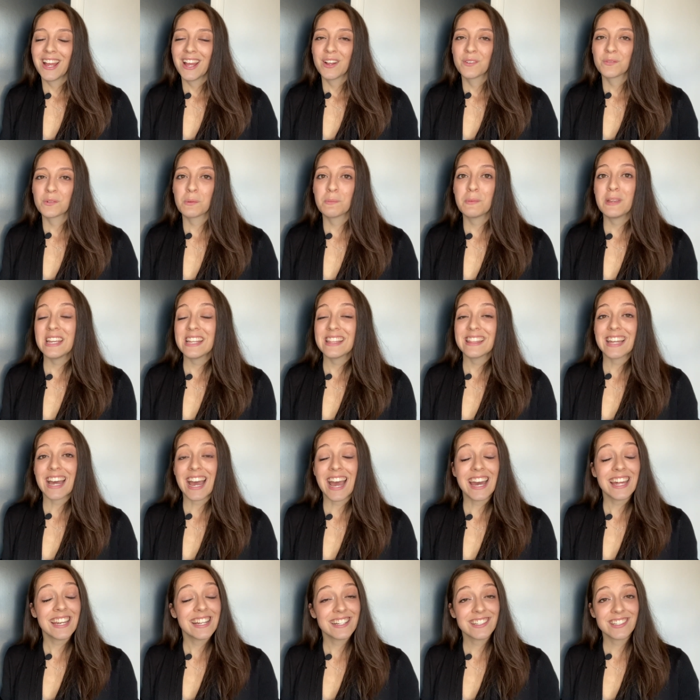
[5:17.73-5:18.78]
Repeat
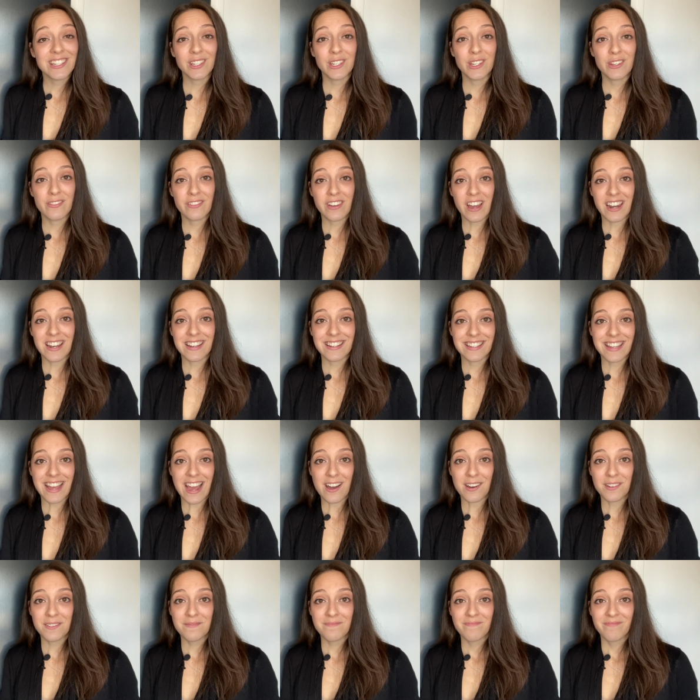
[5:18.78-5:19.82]
that until you've got it
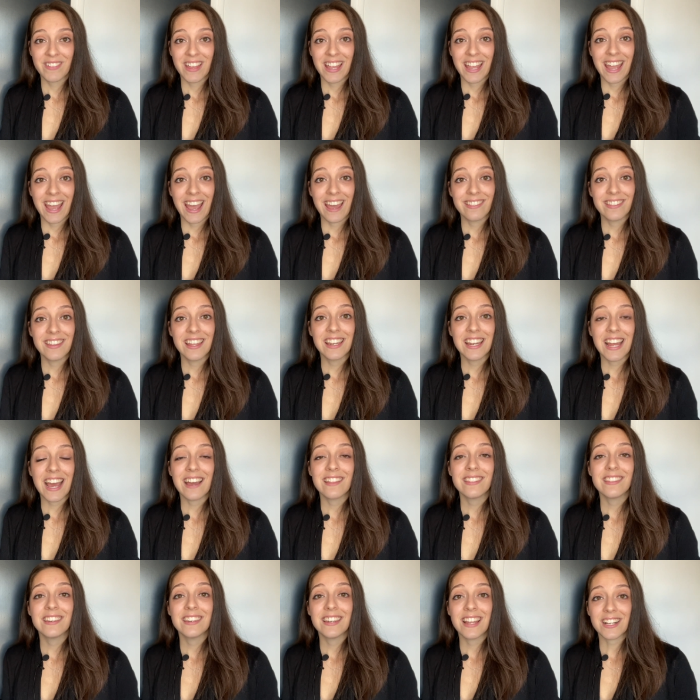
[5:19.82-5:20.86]
down, and then
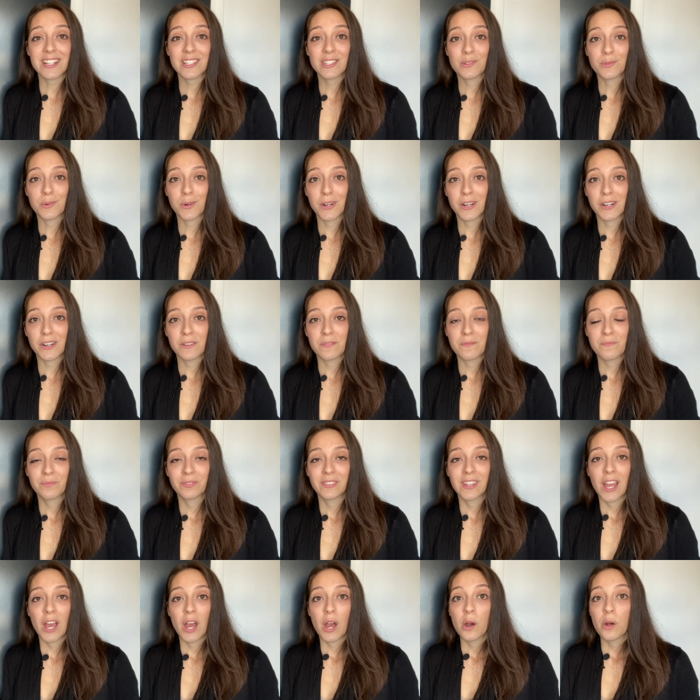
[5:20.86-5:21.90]
add the next word.
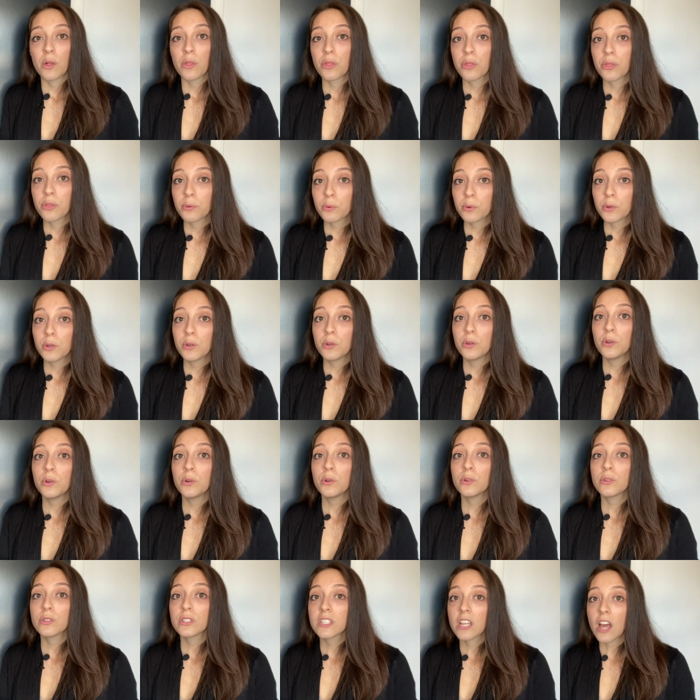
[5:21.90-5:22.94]

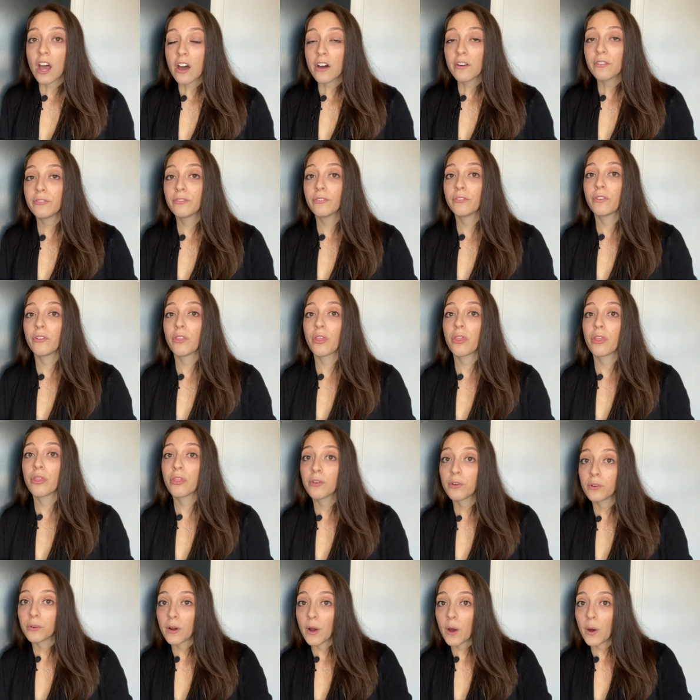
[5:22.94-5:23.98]
Through, tough,
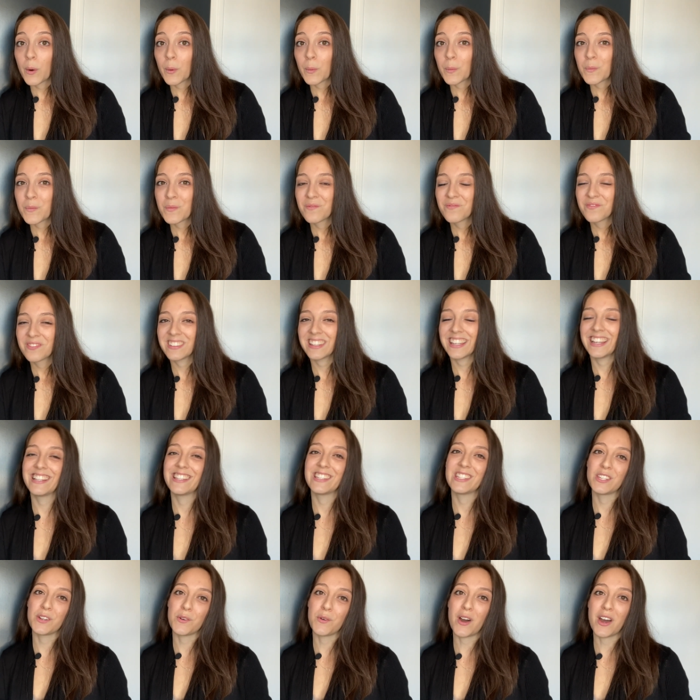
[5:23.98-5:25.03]
thorough, and
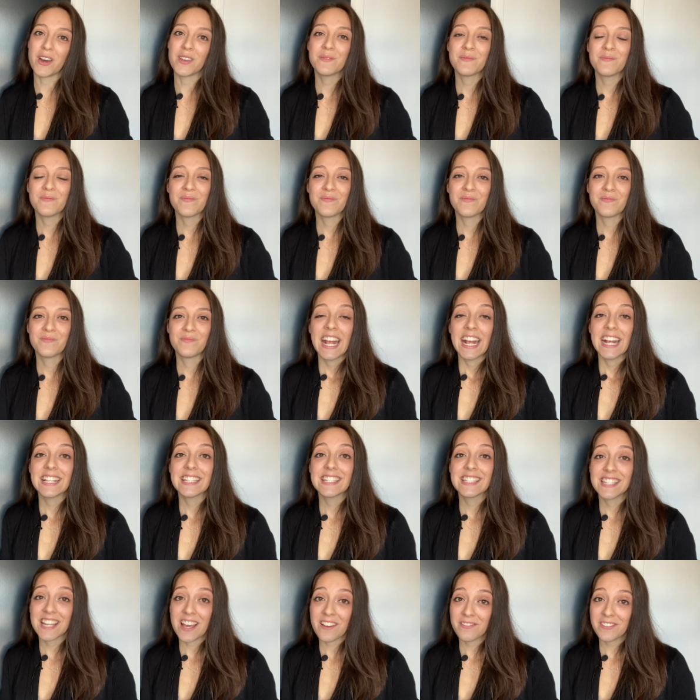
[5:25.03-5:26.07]
so on.
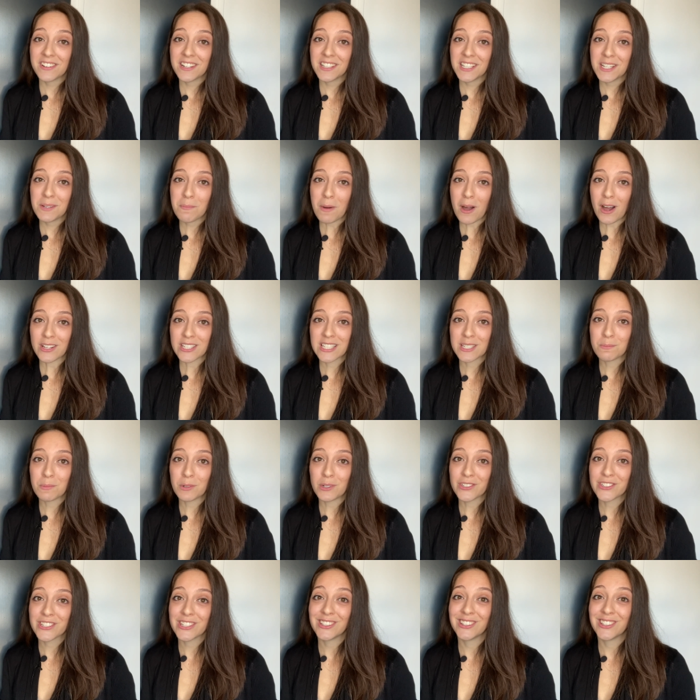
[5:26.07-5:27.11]
It's definitely
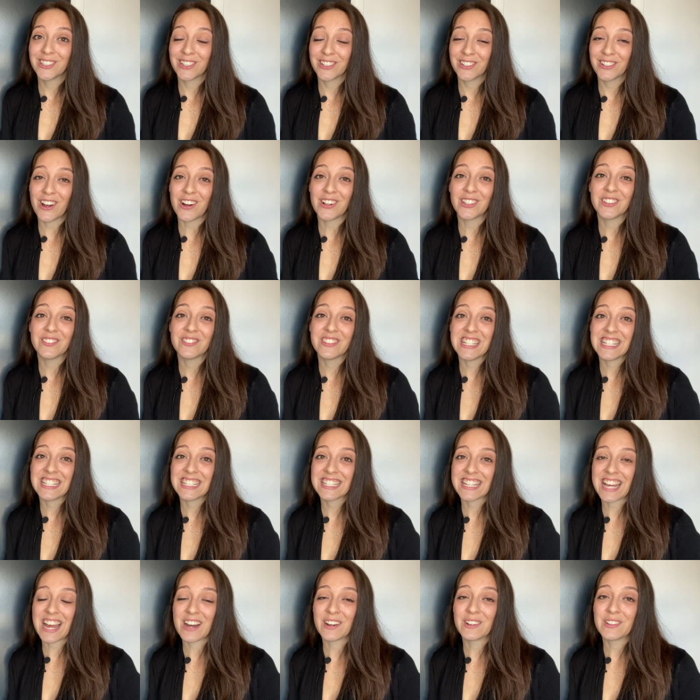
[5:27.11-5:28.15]
possible to learn all of these
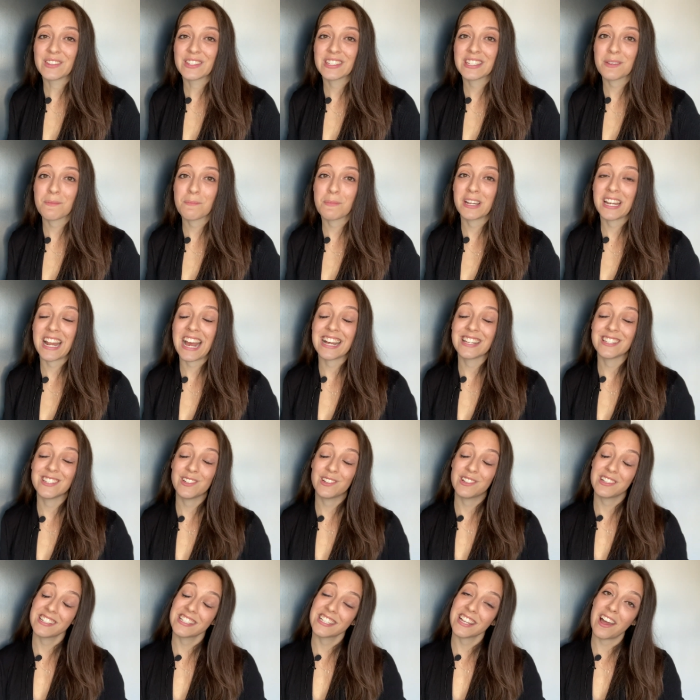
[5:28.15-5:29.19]
sounds, but as you
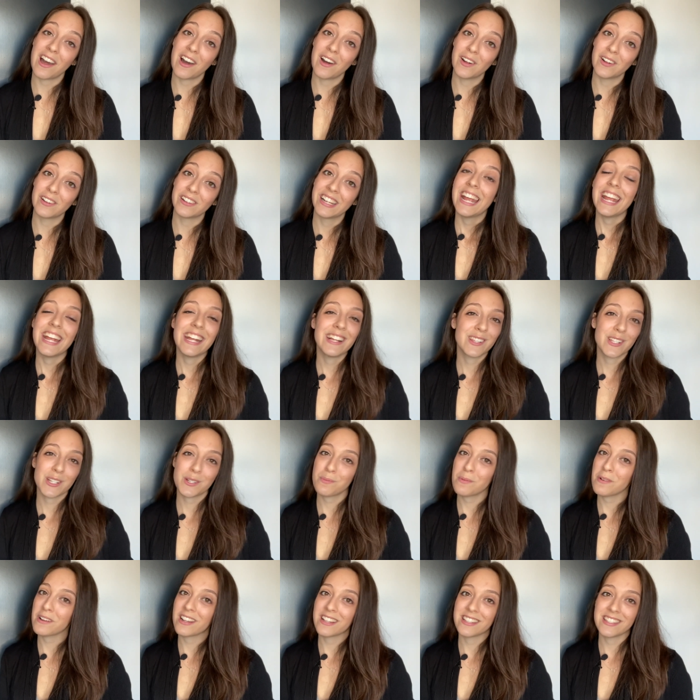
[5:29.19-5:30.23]
can tell, English
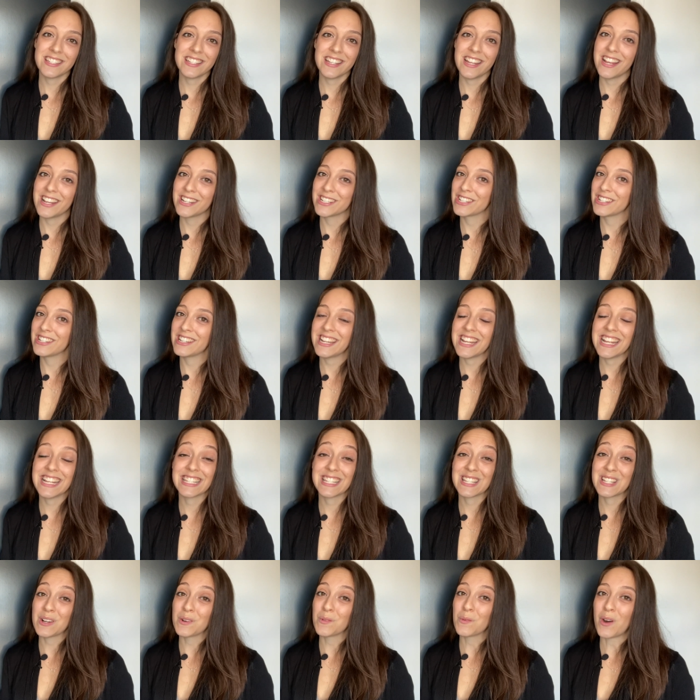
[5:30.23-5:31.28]
pronunciation
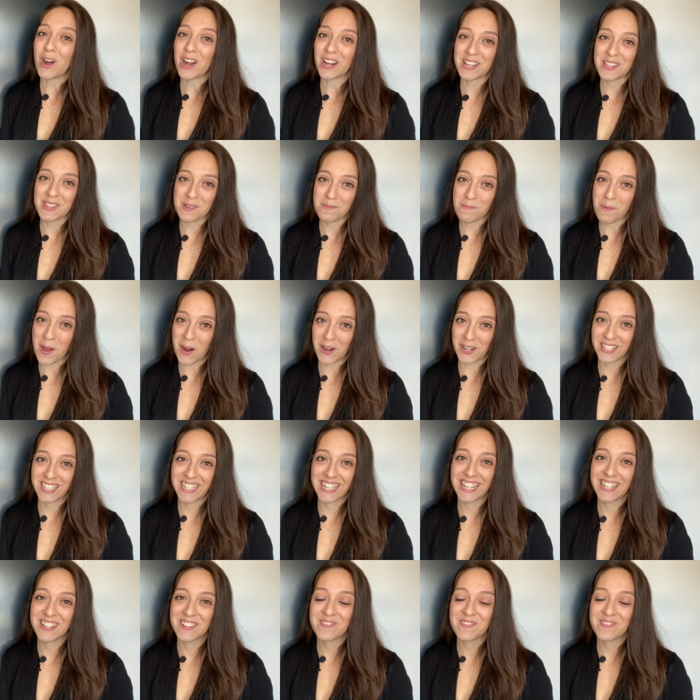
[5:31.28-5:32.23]
isn't a walk in the park.